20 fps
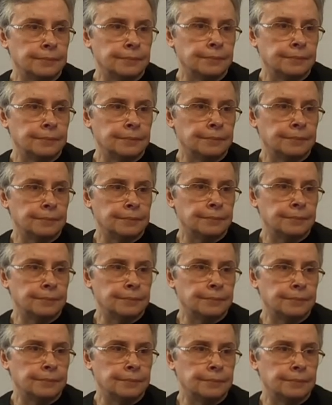
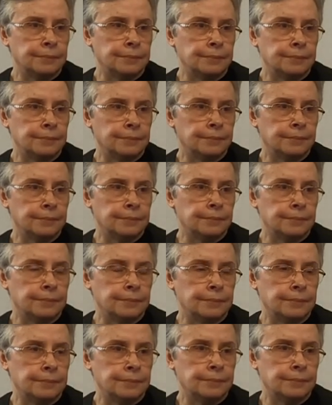
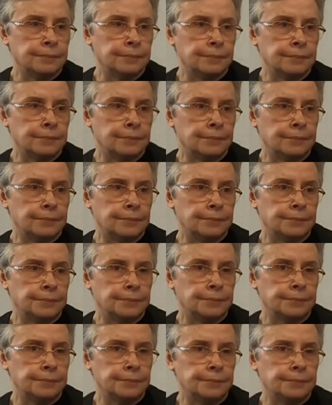
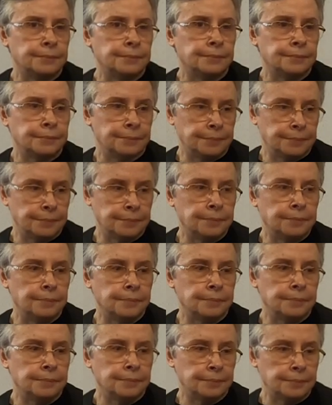
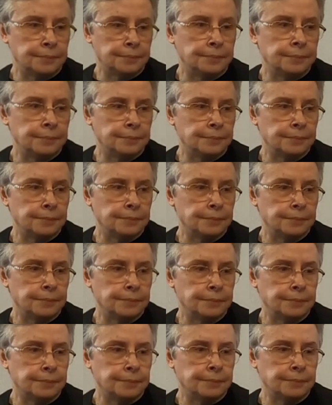
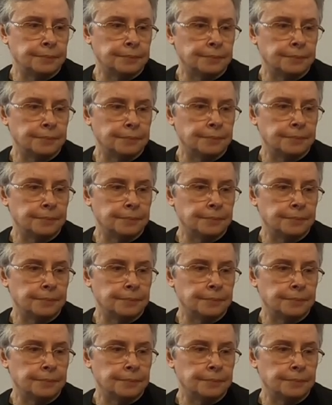No words are spoken by the person on screen.